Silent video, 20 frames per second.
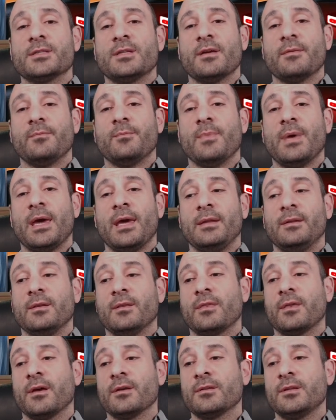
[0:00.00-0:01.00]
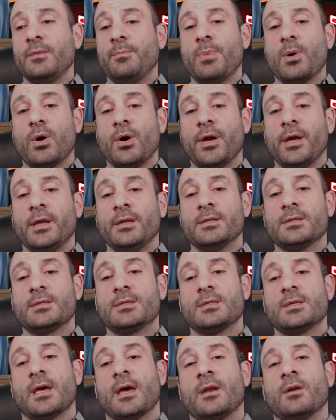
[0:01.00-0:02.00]
They've made 30
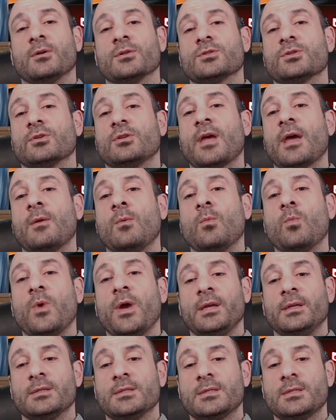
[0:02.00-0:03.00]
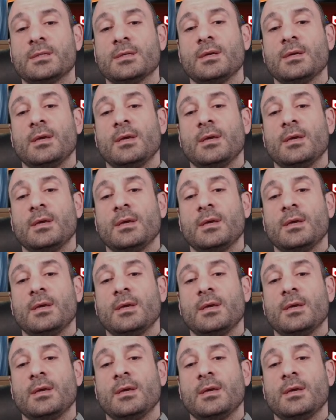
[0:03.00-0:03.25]
points and also 10 wins.